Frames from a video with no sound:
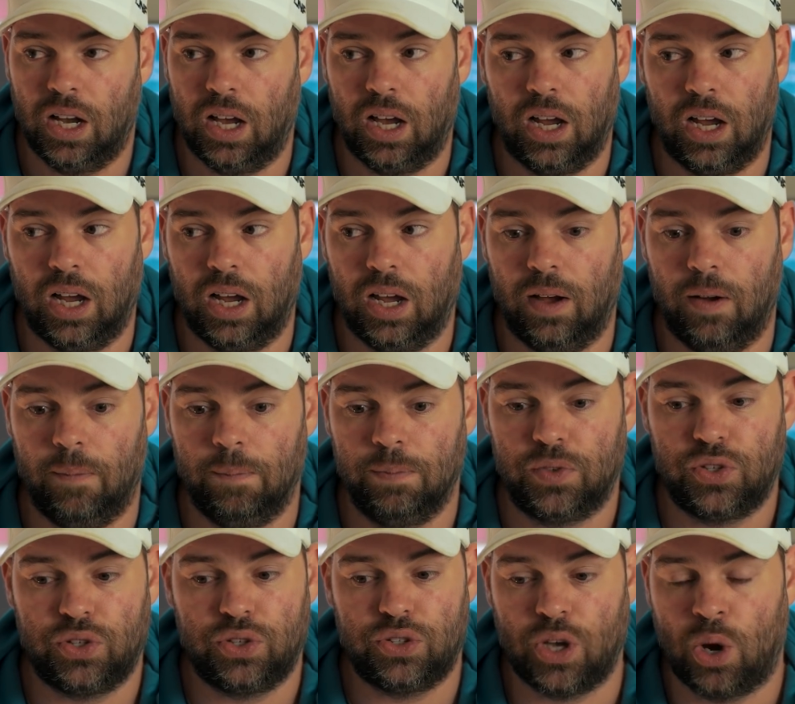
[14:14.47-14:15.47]

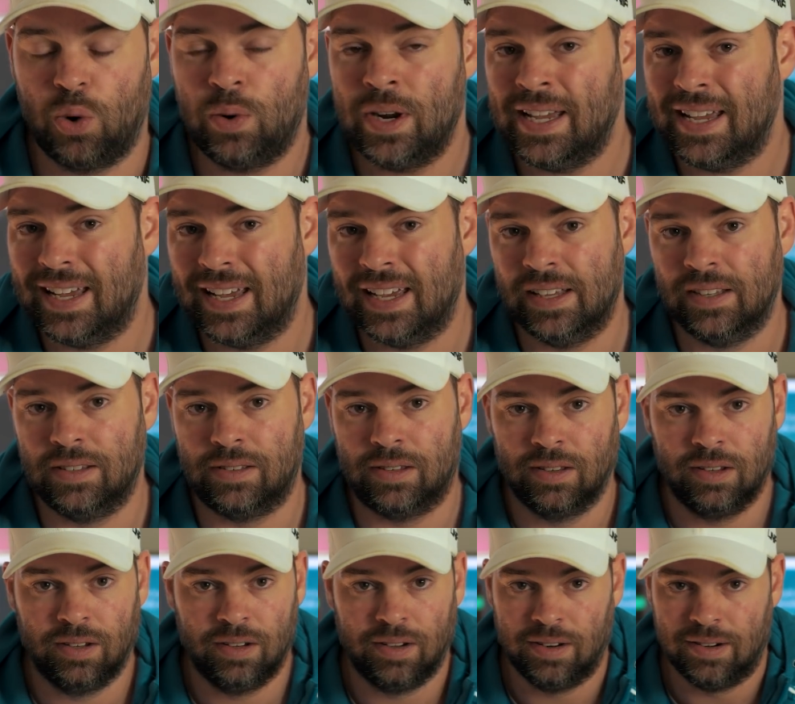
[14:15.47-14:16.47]
Sony
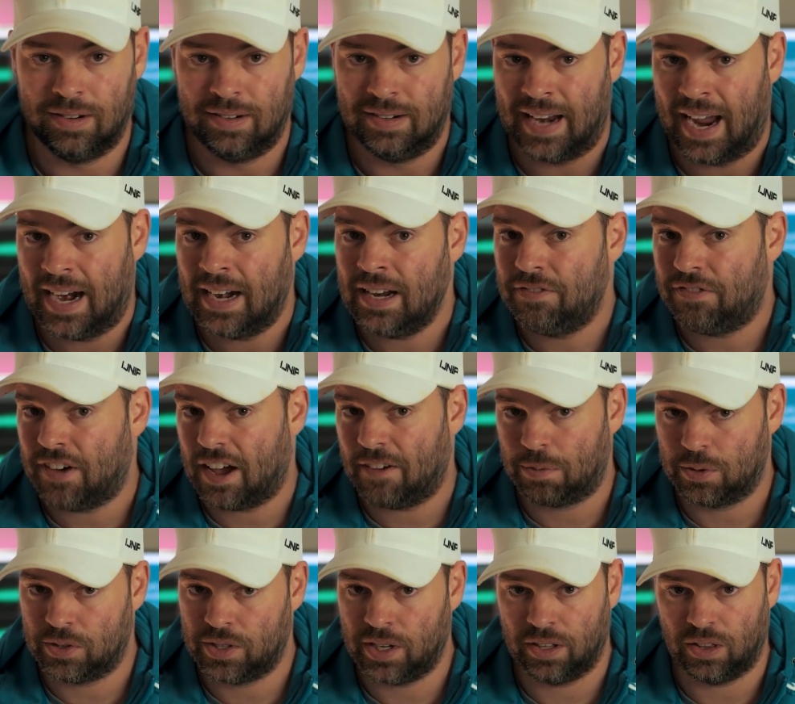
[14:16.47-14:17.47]
is
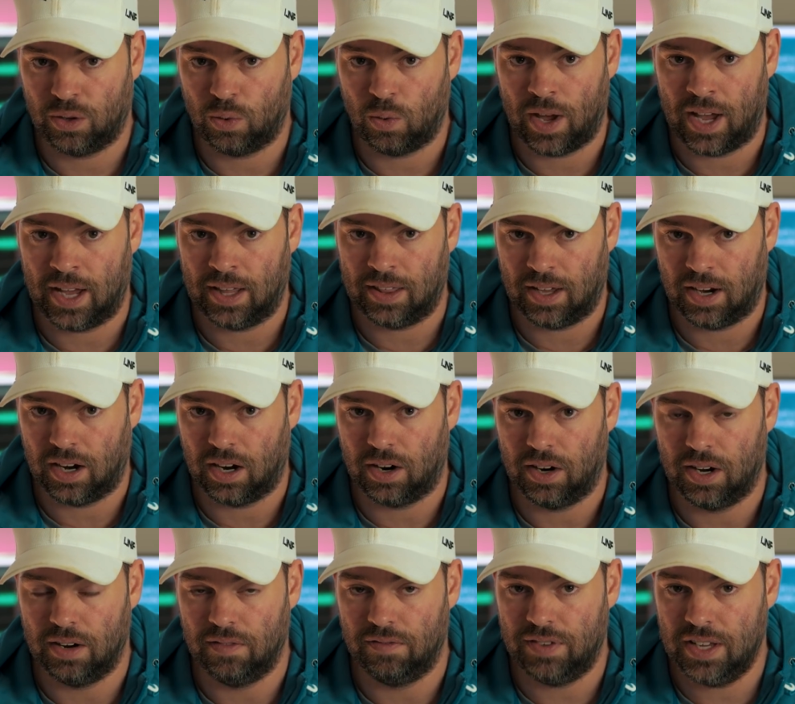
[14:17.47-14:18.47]
95% of the way
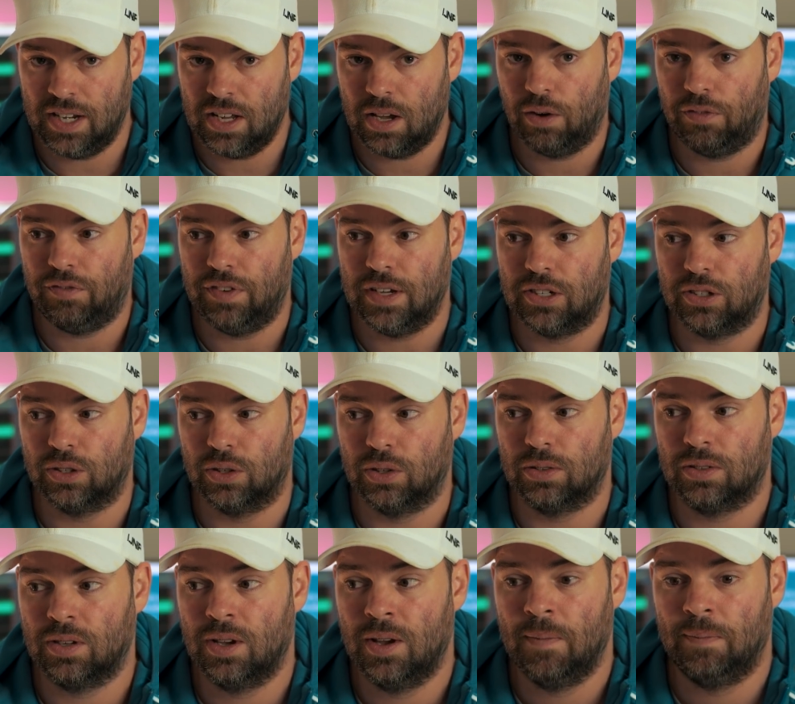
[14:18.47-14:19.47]
there in video
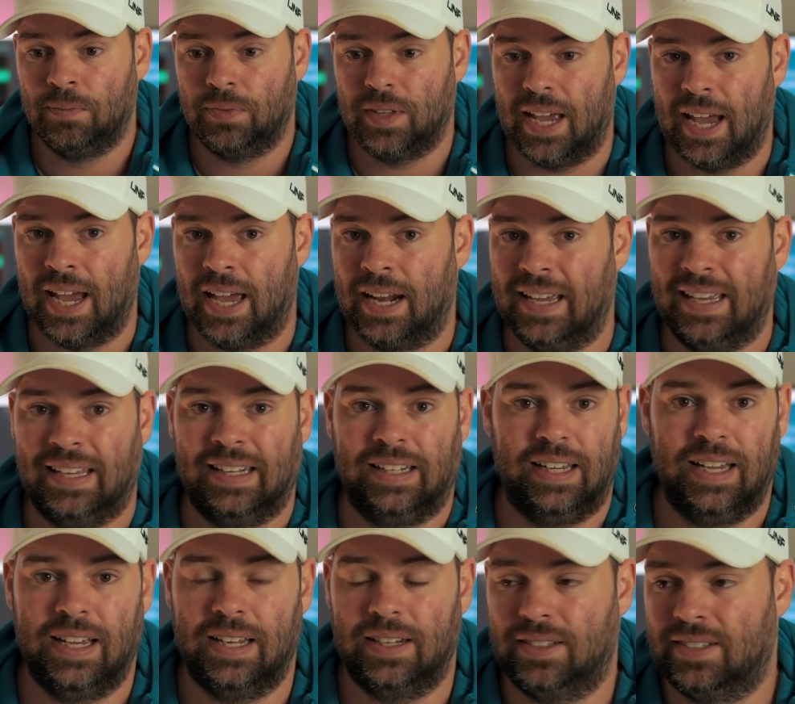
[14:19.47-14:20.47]
features, and
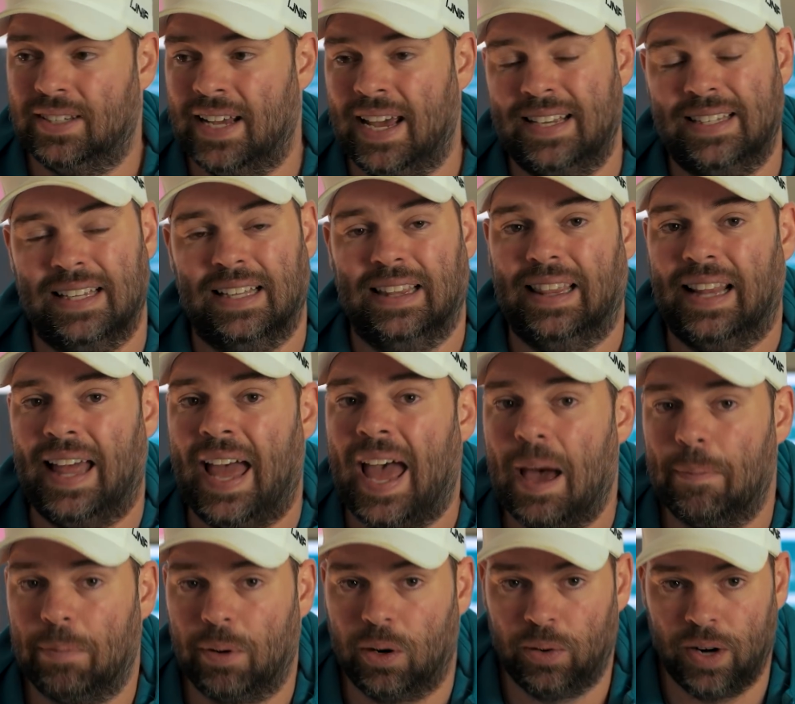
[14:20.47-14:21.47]
it takes a
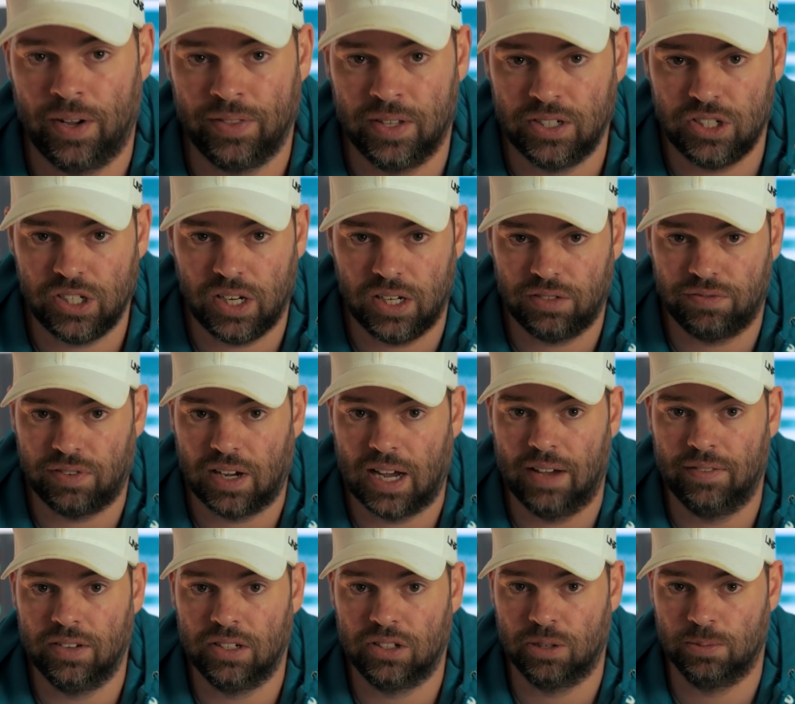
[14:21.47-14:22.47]
lap around the
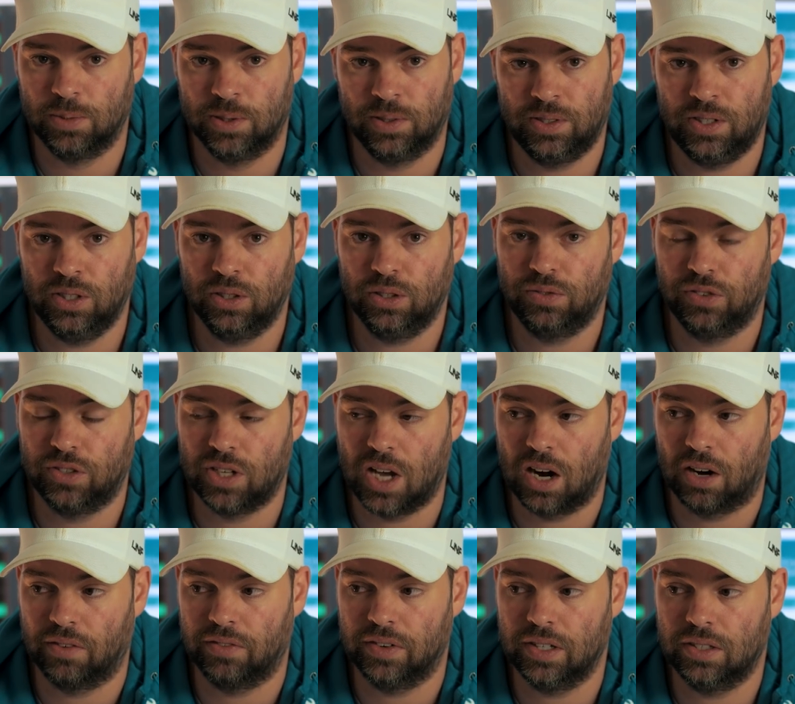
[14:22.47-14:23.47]
GH5 in terms of stills
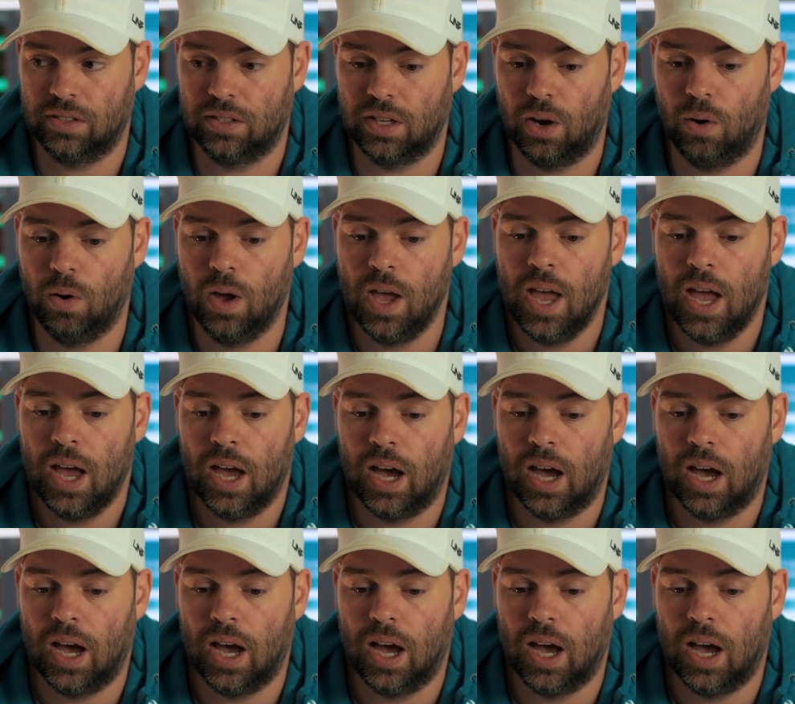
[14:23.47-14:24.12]
photography. So